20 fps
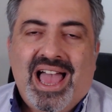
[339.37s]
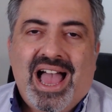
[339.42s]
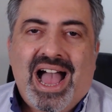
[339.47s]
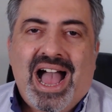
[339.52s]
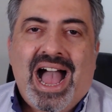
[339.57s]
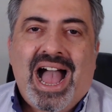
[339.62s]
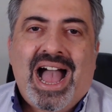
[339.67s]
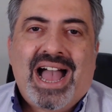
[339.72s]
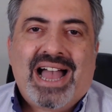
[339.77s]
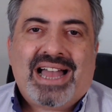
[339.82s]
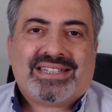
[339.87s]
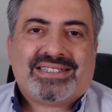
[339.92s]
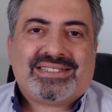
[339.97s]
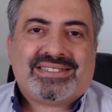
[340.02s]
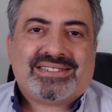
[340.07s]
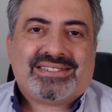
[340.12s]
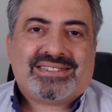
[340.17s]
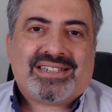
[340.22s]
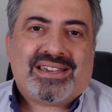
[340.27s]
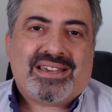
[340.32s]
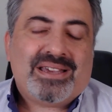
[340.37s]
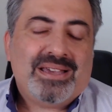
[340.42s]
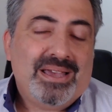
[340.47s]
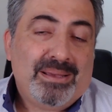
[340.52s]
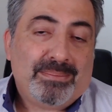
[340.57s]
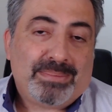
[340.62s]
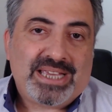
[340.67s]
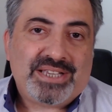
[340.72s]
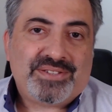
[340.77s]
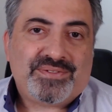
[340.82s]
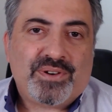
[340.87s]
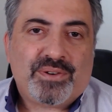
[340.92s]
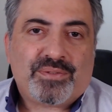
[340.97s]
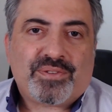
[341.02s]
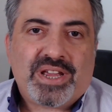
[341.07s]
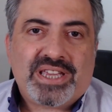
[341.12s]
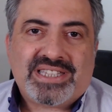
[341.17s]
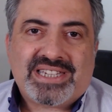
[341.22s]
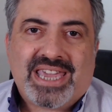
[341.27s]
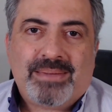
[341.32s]
and uh, please feel free
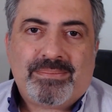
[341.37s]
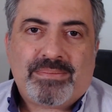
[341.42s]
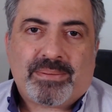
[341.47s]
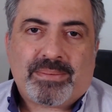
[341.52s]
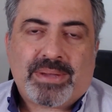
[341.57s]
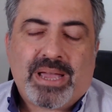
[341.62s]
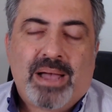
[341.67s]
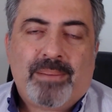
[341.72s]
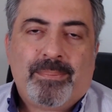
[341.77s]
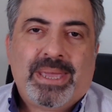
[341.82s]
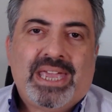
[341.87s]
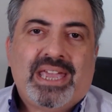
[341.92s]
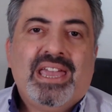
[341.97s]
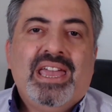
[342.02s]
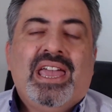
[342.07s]
to keep them coming.